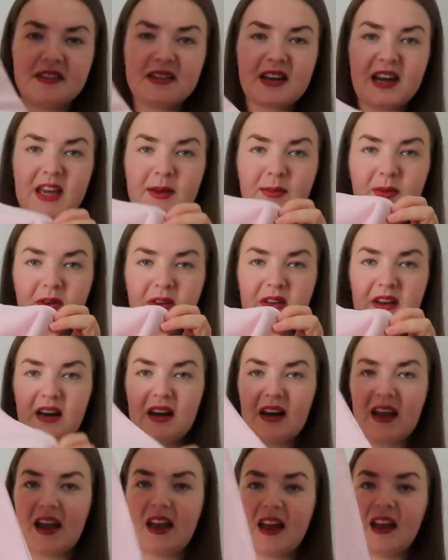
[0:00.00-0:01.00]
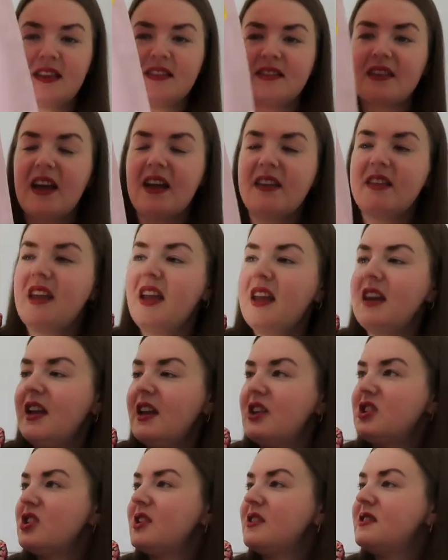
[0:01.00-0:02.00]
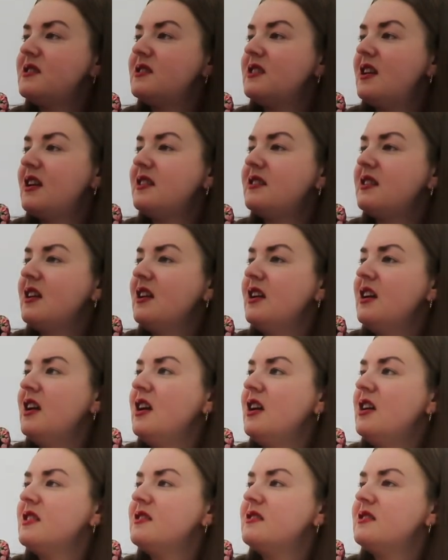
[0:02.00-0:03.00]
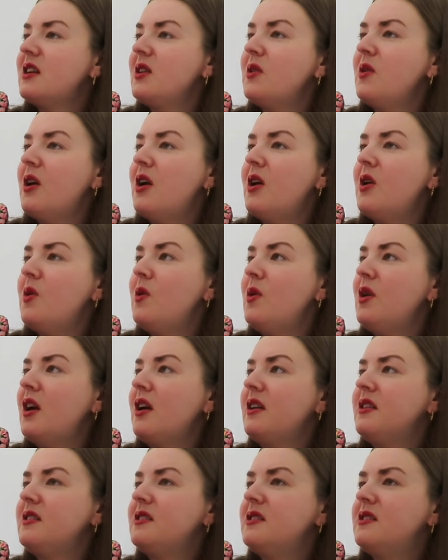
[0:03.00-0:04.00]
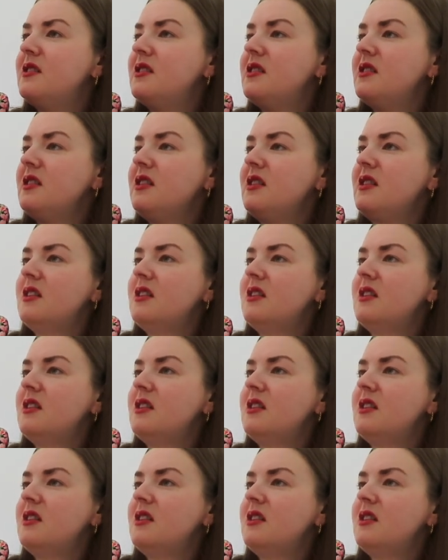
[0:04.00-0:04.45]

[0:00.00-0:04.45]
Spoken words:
tapered legs, and then it just says Soho London